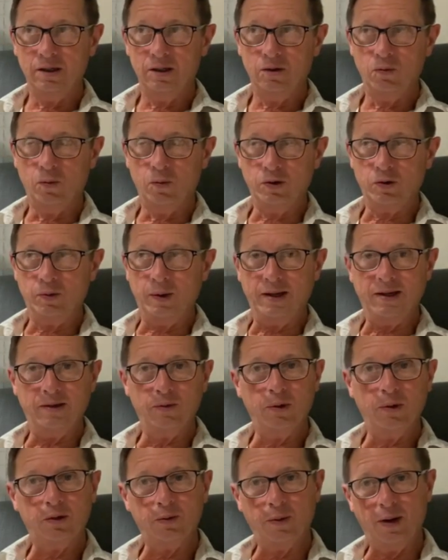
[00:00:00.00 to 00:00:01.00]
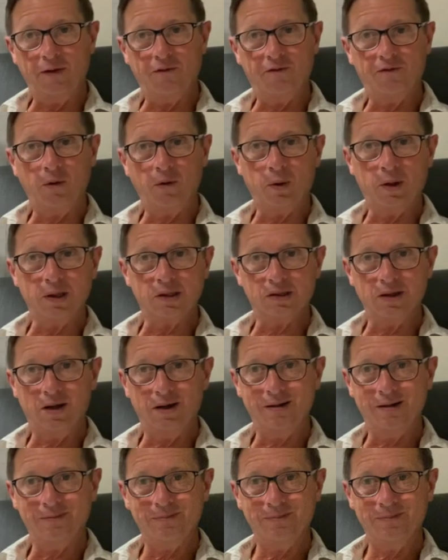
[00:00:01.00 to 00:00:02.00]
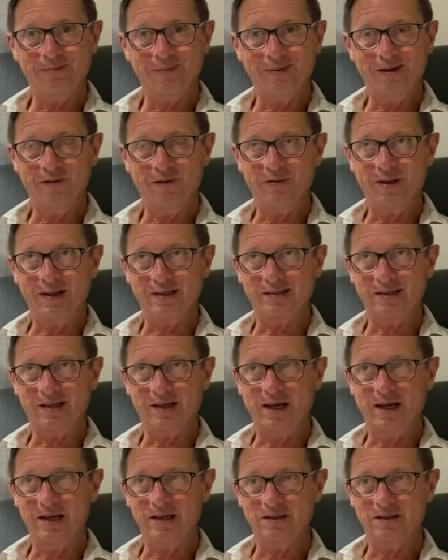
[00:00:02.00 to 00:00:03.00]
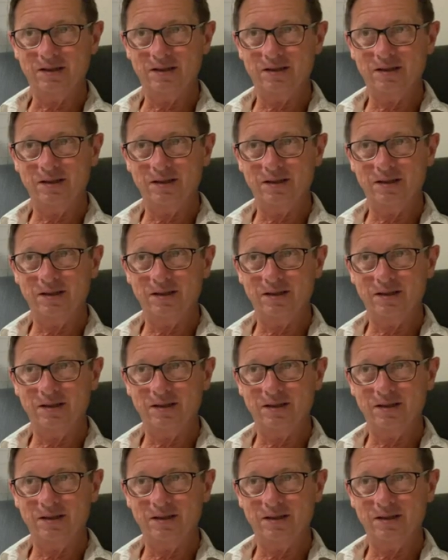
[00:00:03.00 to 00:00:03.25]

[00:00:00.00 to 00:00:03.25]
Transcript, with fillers: what do I what do I focus on if that's the case?